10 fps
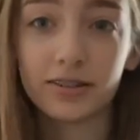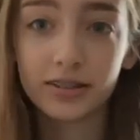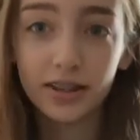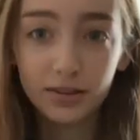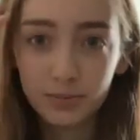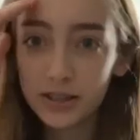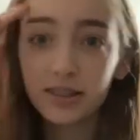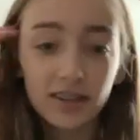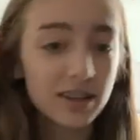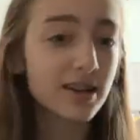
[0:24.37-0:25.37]
it's been
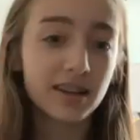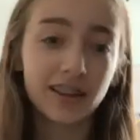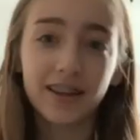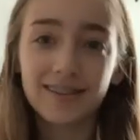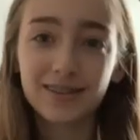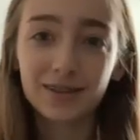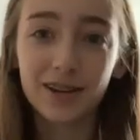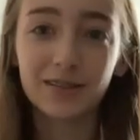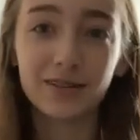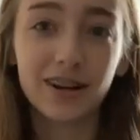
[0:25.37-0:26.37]
literally less than
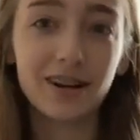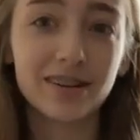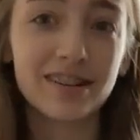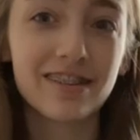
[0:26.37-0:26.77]
24 hours.